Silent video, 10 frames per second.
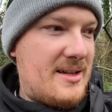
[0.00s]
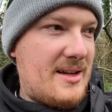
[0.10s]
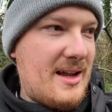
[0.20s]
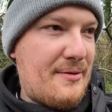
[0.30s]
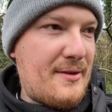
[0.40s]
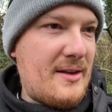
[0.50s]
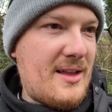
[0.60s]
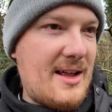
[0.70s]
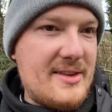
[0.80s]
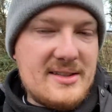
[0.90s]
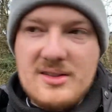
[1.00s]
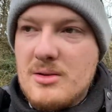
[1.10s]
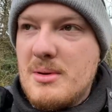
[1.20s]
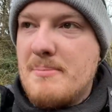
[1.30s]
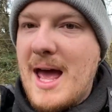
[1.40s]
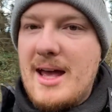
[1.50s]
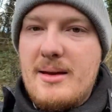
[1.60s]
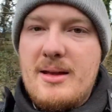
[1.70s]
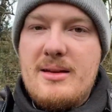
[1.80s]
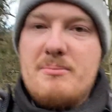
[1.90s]
I feel like this is going to be
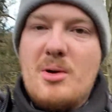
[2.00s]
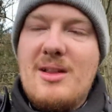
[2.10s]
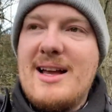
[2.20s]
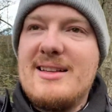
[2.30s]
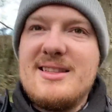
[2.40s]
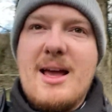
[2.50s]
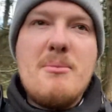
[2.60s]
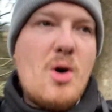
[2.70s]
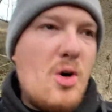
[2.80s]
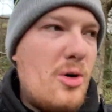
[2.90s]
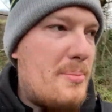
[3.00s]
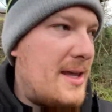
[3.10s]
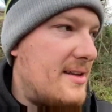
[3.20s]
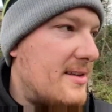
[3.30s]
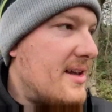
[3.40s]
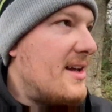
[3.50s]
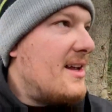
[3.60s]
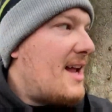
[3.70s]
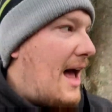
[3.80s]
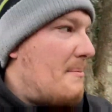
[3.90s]
better, but like I said, I'm hoping
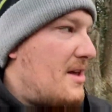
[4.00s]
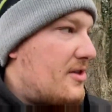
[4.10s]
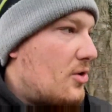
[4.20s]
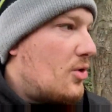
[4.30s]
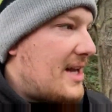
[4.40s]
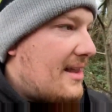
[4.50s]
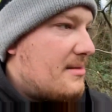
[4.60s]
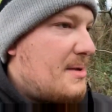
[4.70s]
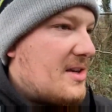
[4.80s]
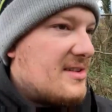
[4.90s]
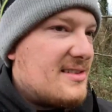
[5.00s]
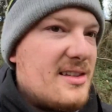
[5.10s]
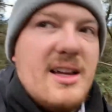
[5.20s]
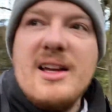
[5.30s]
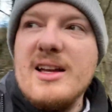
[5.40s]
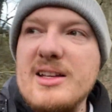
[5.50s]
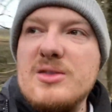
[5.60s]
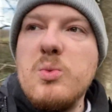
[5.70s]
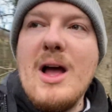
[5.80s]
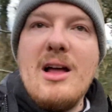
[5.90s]
I'm at the good end, because as
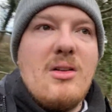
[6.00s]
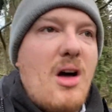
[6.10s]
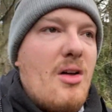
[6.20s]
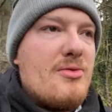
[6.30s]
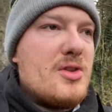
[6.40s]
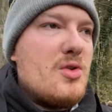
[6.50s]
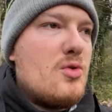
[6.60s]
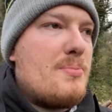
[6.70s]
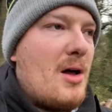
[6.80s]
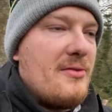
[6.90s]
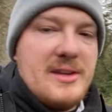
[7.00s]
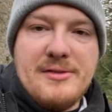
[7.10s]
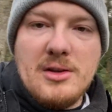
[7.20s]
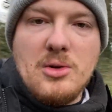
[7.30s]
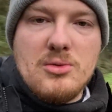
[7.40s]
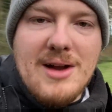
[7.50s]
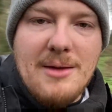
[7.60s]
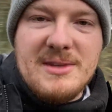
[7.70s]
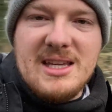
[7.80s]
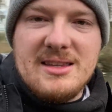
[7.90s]
well on New Pond, if you look
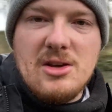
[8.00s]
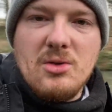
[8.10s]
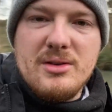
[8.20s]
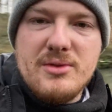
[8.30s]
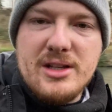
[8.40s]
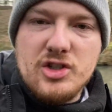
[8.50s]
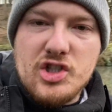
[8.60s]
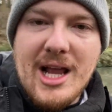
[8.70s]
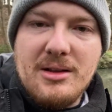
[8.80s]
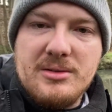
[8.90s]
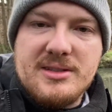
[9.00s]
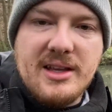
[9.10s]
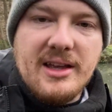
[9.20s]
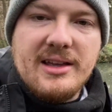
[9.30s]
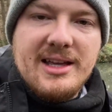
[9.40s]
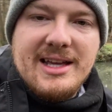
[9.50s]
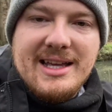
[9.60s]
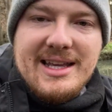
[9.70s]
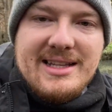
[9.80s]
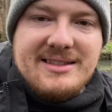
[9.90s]
round here, the only real shelter
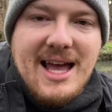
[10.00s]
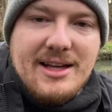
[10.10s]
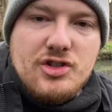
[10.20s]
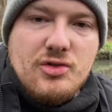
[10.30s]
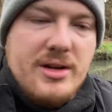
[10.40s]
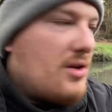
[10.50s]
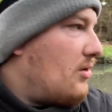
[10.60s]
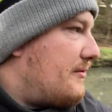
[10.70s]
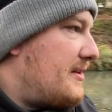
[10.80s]
is that tree over